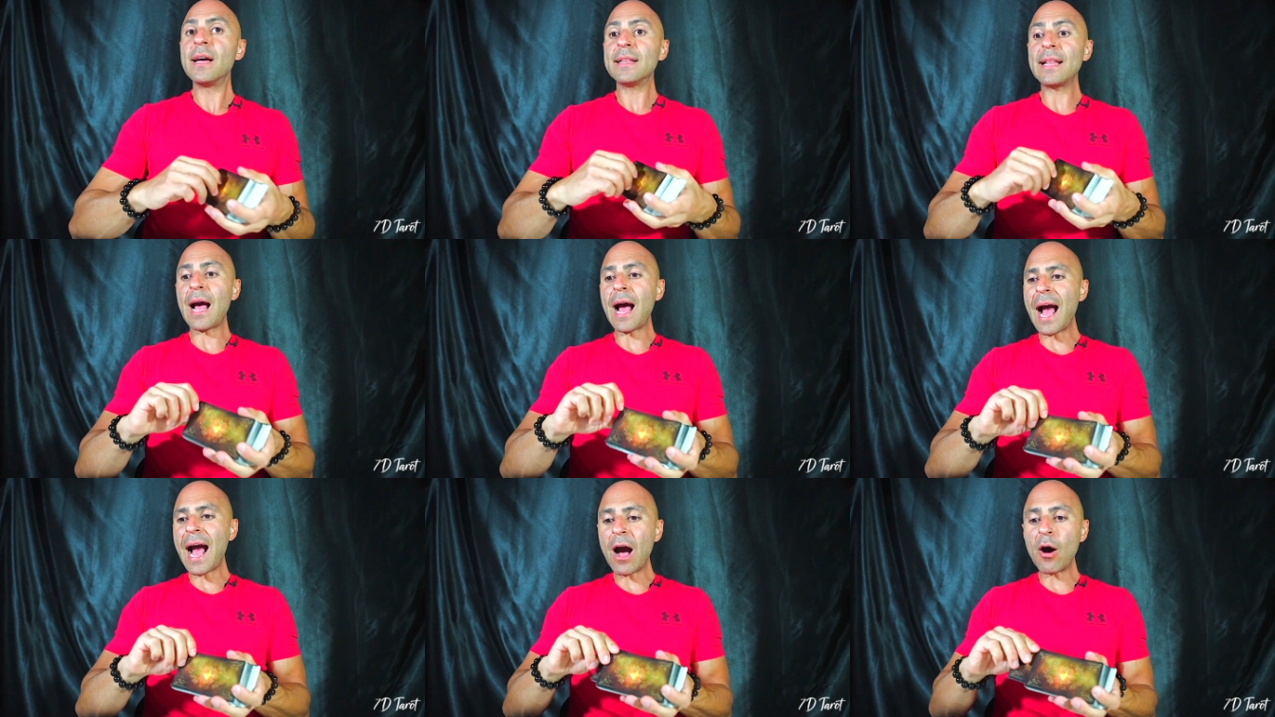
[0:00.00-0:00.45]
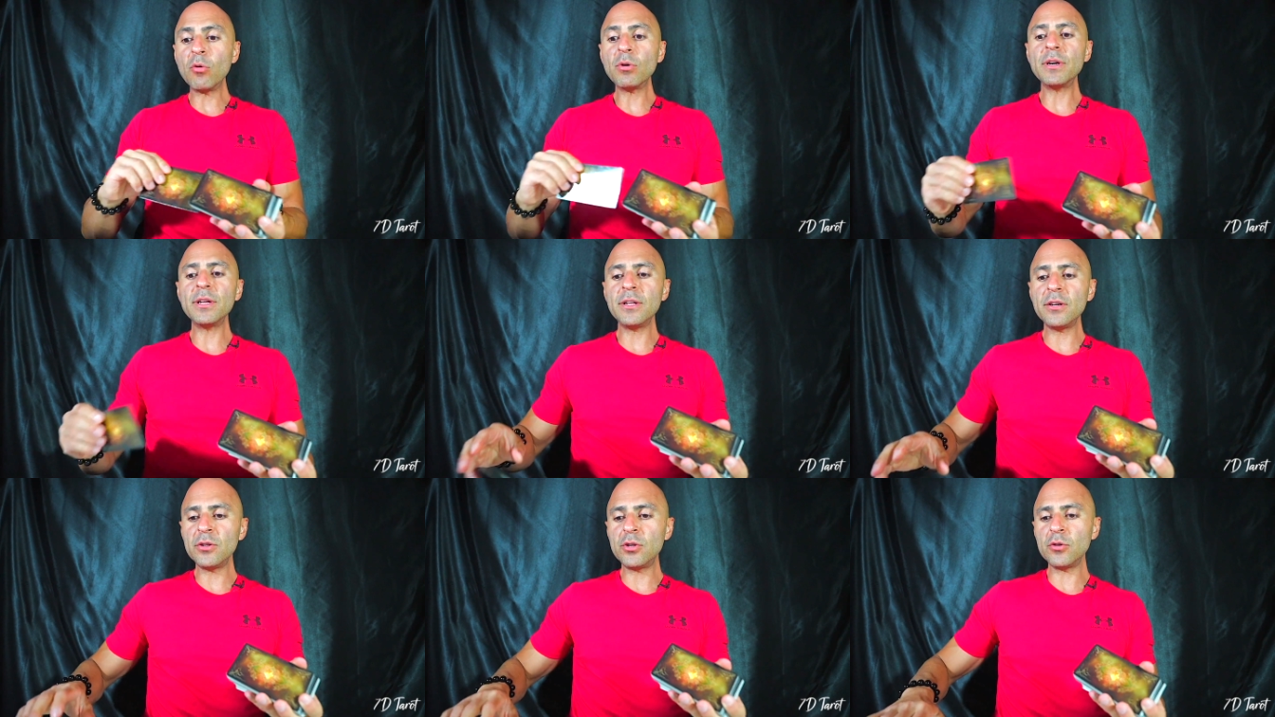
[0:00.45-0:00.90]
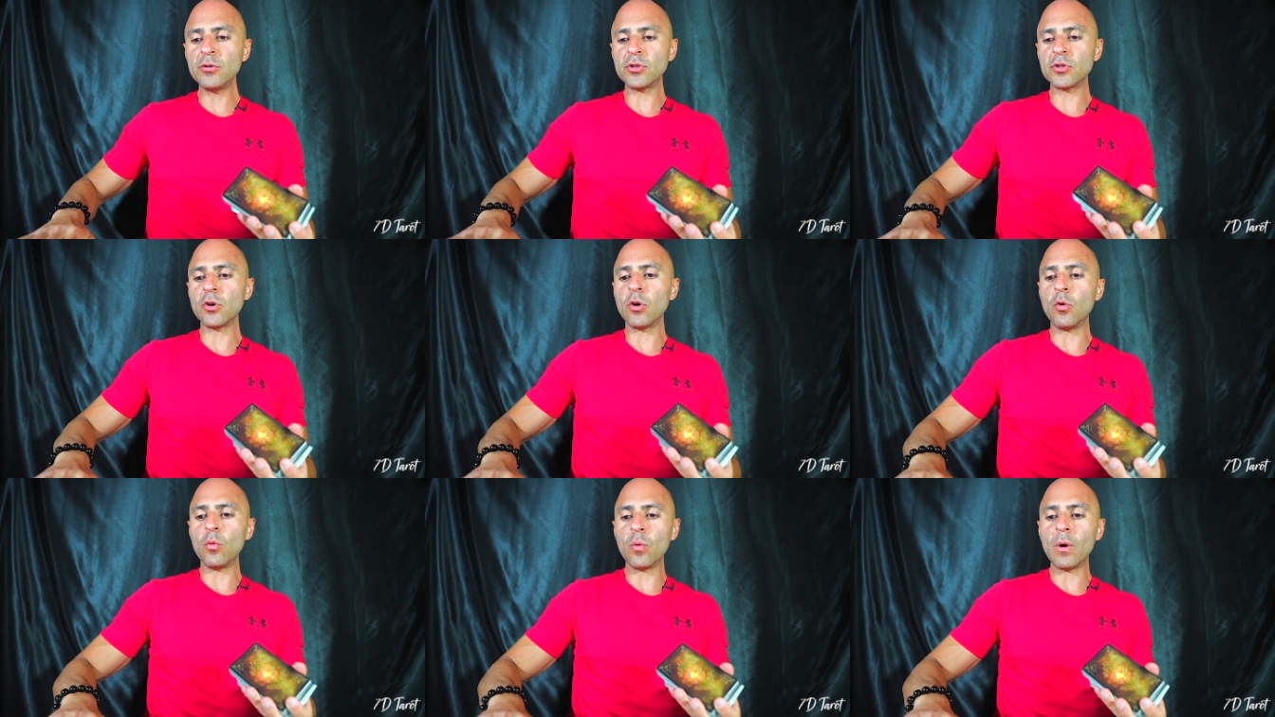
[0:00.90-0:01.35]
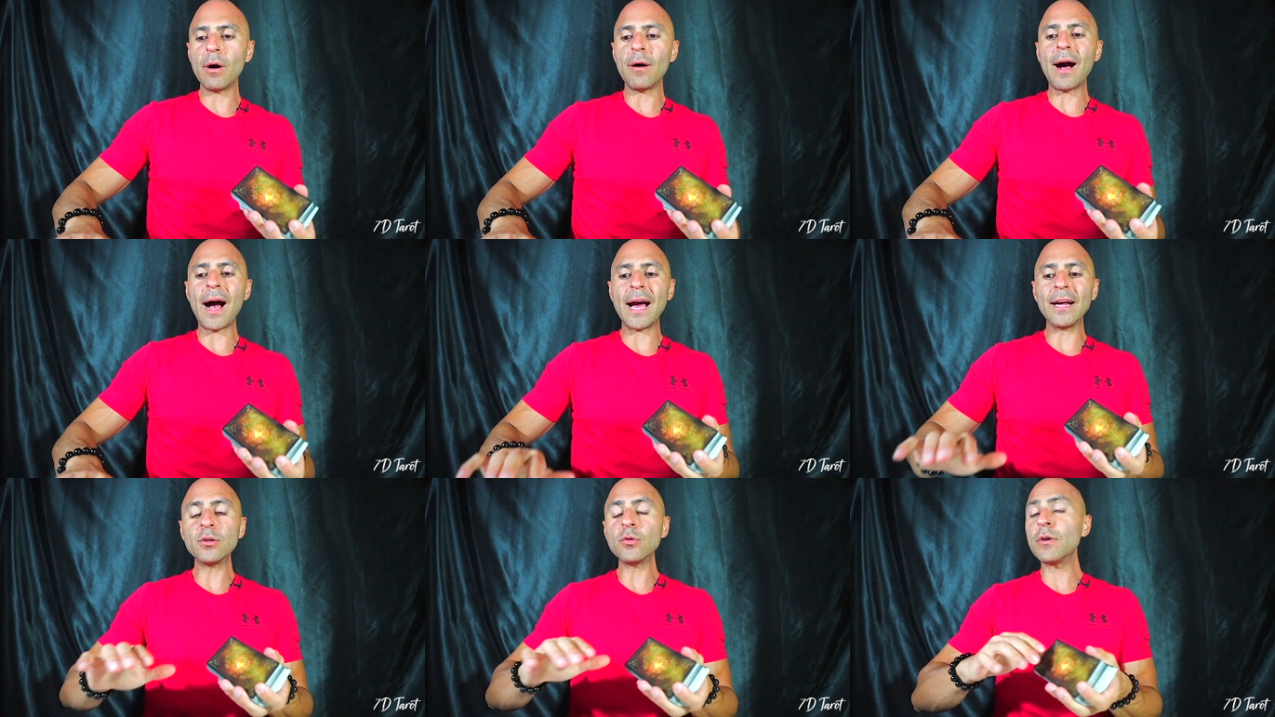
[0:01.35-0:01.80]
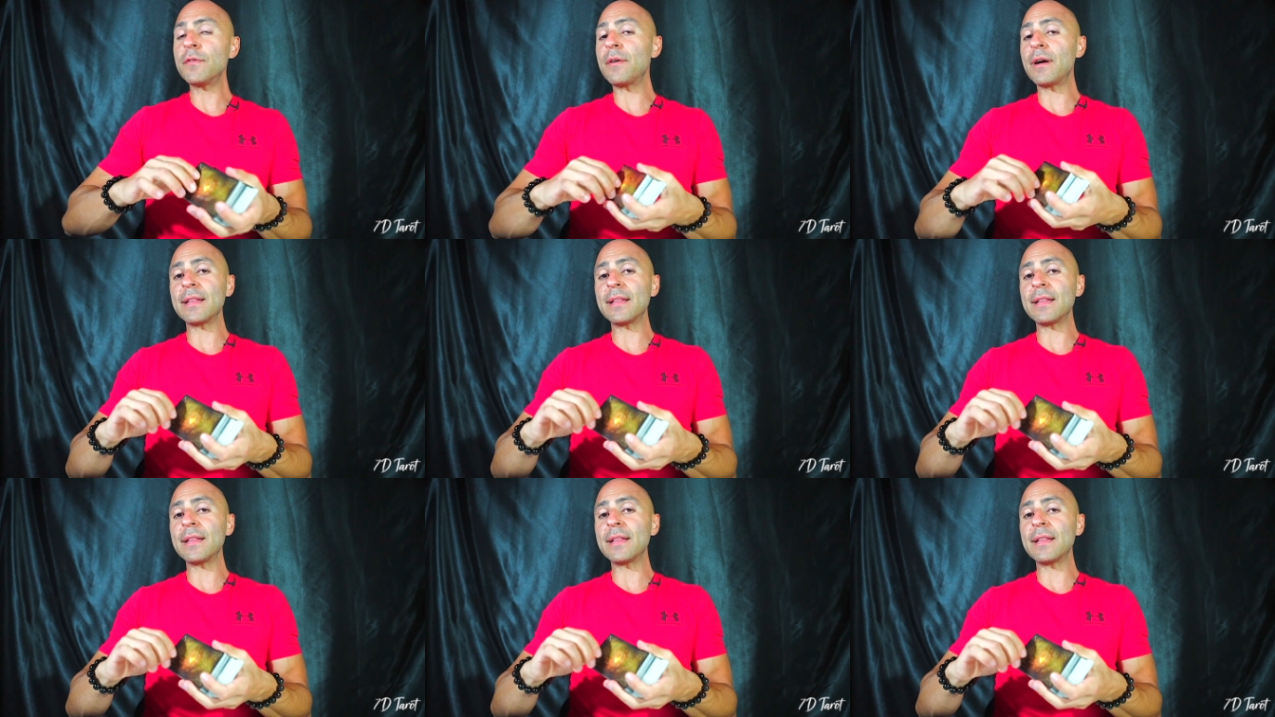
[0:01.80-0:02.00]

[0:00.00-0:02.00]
Now, how can you do so? Well, I know if